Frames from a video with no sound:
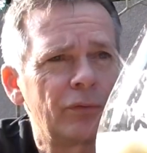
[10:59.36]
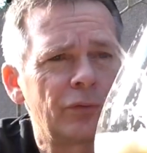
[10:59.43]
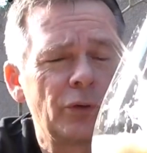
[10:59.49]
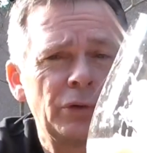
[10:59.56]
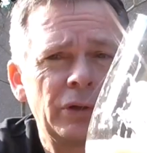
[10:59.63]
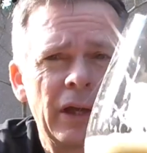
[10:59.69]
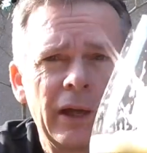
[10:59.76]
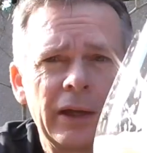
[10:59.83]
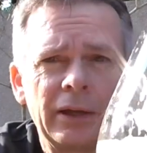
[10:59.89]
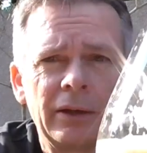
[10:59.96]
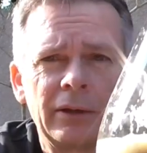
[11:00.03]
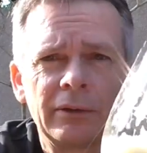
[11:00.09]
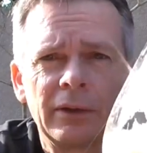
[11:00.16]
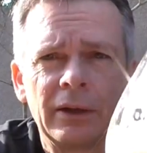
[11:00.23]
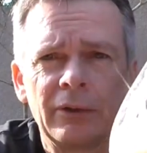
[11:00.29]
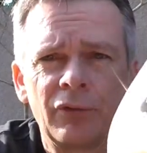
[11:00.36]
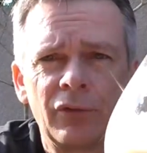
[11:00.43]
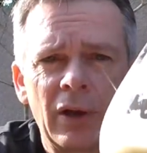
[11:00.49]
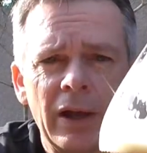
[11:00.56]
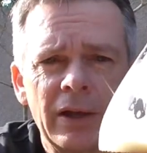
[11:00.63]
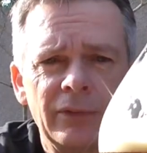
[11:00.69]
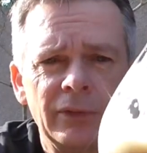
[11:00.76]
fruitcake
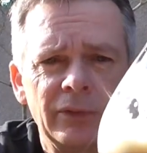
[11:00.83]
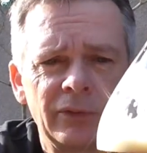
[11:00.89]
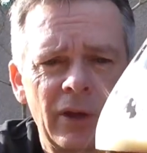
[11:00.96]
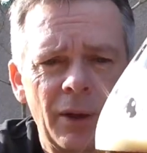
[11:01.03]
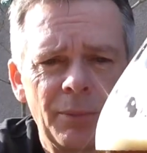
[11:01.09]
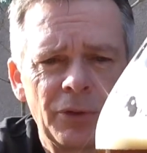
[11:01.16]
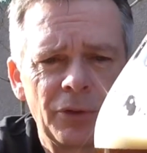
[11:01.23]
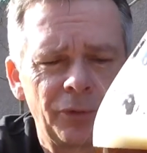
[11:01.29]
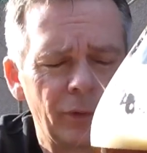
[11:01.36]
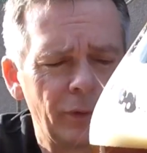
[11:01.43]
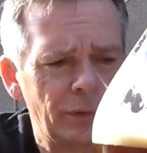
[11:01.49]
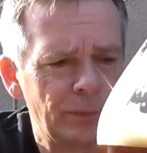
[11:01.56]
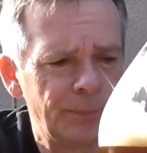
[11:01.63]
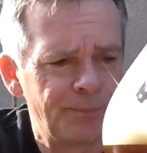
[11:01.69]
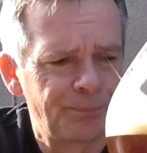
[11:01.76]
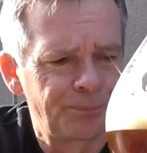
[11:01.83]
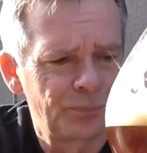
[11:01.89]
flavours coming through.